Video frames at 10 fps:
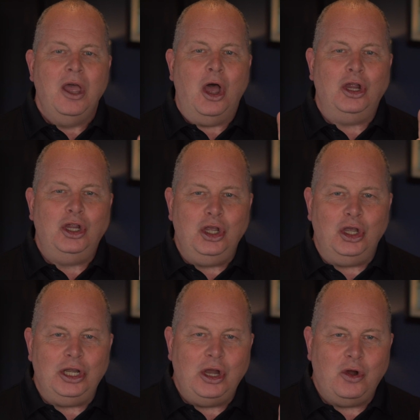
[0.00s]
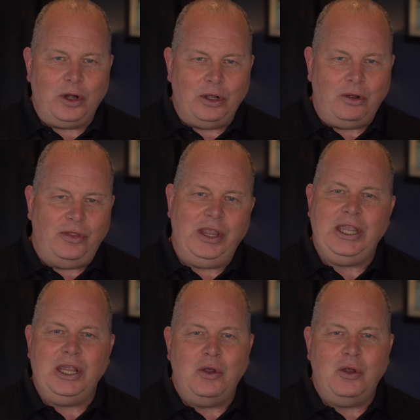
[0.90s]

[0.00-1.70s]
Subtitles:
A good critical thinking